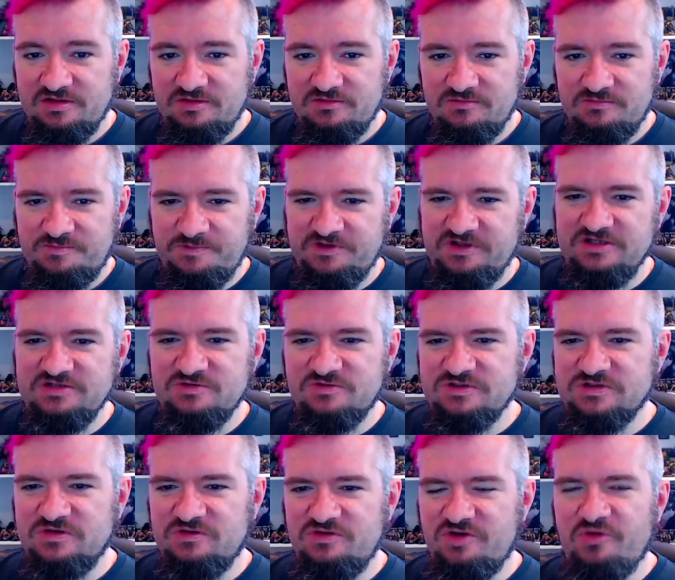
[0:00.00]
but there's
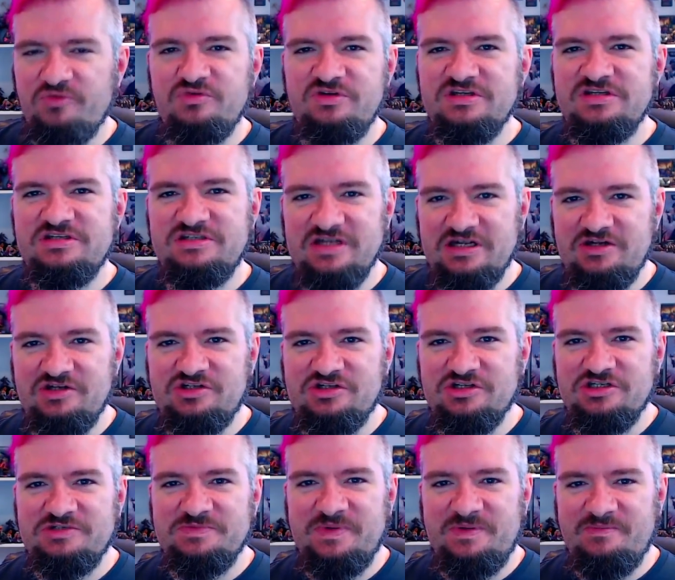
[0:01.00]
also no distinction
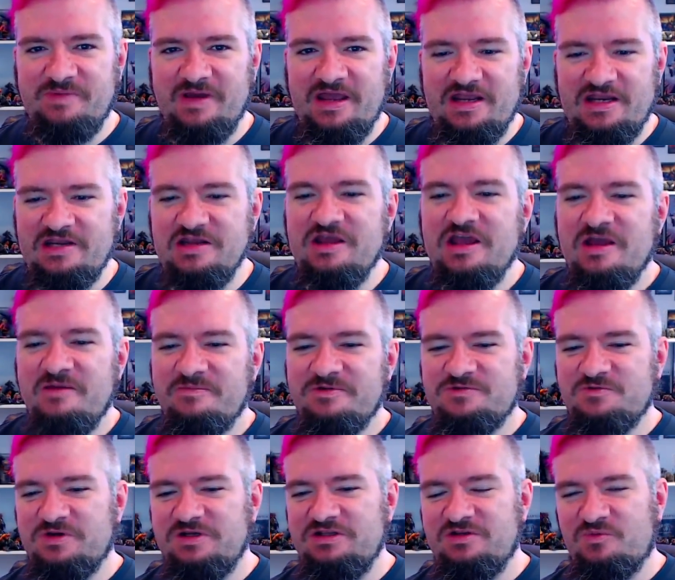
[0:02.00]
to be made
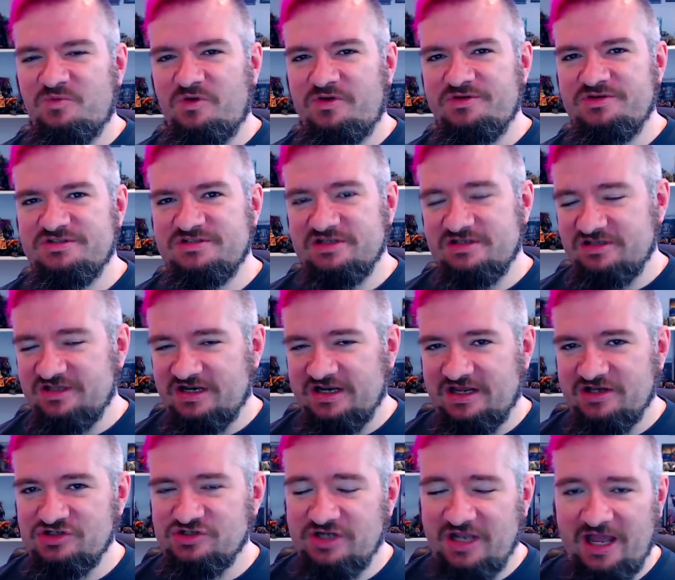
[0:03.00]
between the ones that
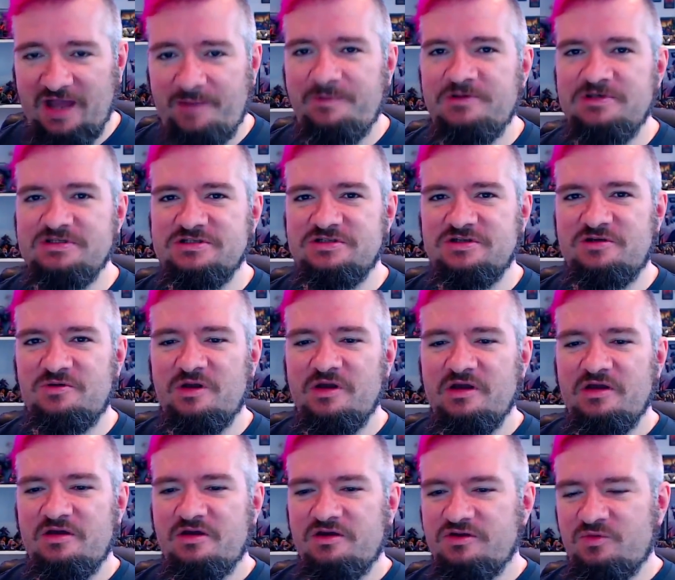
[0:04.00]
actually happens to
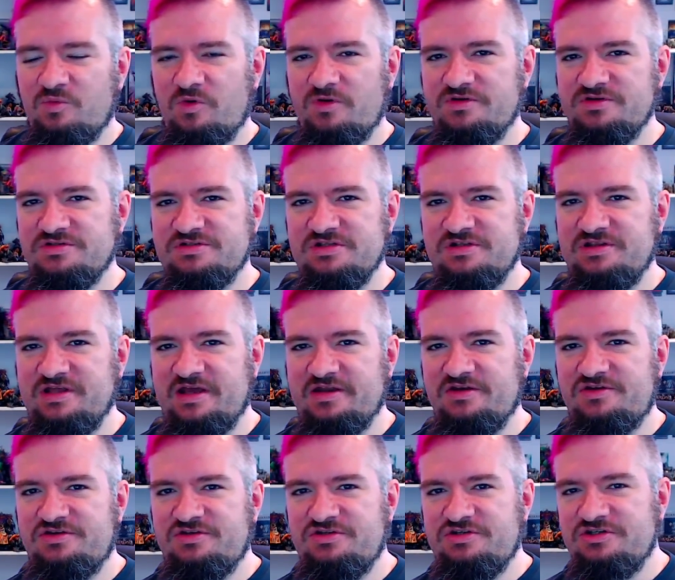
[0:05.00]
and the ones that
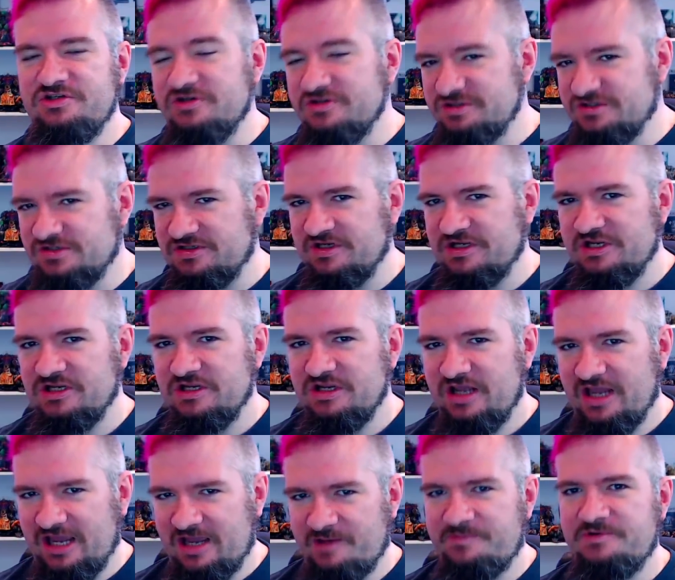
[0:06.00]
doesn't
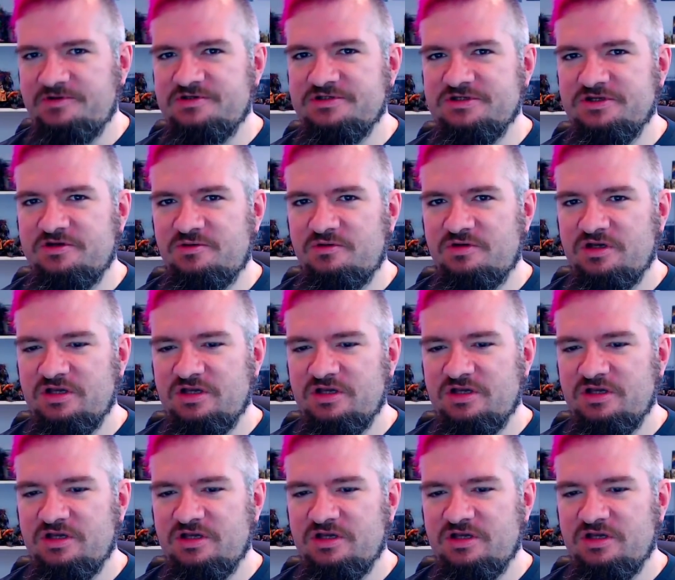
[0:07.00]
happen to.